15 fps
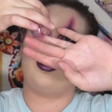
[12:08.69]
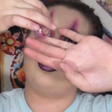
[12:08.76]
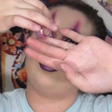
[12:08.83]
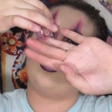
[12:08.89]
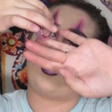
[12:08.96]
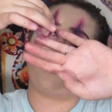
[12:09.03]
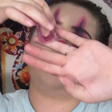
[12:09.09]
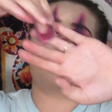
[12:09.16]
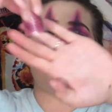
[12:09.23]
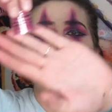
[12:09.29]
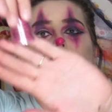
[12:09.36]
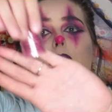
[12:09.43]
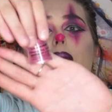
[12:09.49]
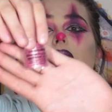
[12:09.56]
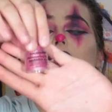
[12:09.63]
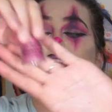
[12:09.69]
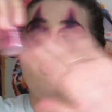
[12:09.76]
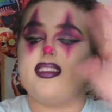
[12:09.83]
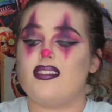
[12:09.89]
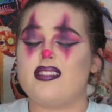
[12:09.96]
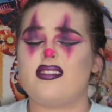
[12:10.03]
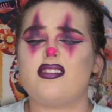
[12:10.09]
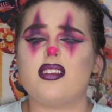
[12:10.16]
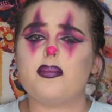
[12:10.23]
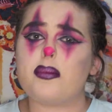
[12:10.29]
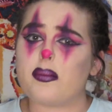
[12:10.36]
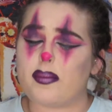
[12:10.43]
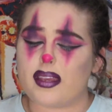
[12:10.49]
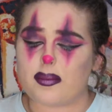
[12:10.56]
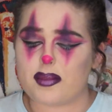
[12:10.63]
Lollipop. This is
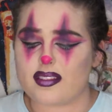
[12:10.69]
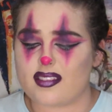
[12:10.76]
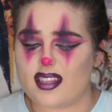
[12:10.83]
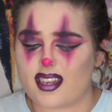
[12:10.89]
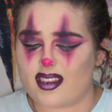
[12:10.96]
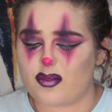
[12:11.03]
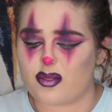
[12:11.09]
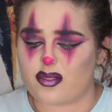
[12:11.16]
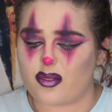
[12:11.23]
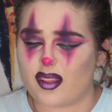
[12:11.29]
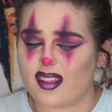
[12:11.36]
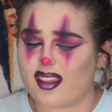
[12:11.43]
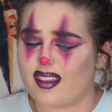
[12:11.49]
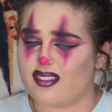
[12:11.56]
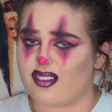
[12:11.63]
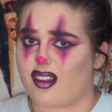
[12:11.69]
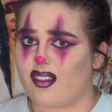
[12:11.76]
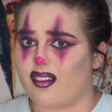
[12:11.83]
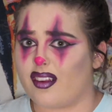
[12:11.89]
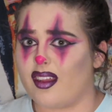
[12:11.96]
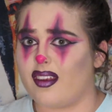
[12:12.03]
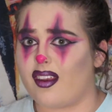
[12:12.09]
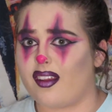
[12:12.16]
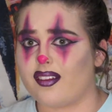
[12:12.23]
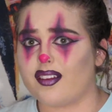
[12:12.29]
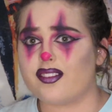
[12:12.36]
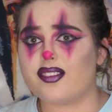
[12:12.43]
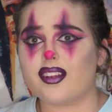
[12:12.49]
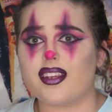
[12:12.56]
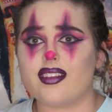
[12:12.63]
super pigmented and it was only like $1 at
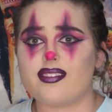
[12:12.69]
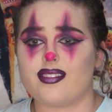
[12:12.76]
Dollar Tree.